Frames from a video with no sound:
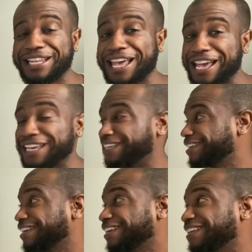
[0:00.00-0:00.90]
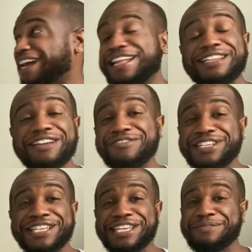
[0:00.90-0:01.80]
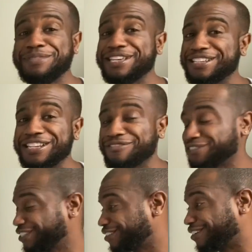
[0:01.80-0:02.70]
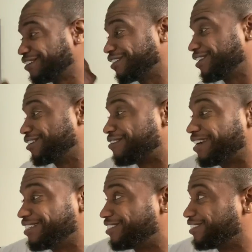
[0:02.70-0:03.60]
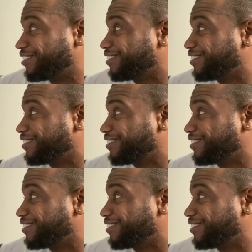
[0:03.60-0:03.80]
Like, I definitely can get me a Jeffree Star grinder.